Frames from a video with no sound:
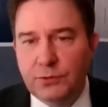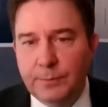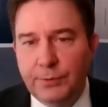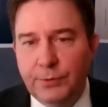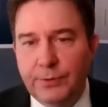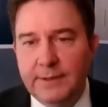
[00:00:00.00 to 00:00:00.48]

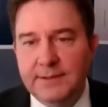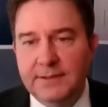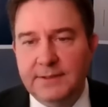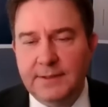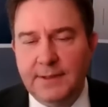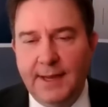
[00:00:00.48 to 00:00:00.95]
employees
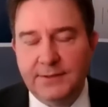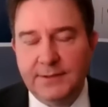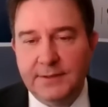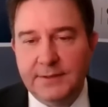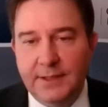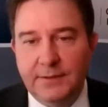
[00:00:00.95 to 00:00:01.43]
as
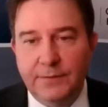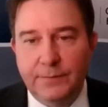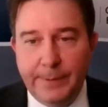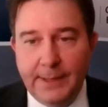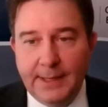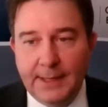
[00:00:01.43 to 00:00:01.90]
incentive
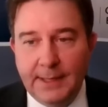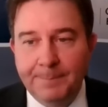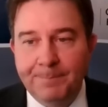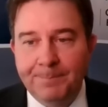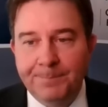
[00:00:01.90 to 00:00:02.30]
pay,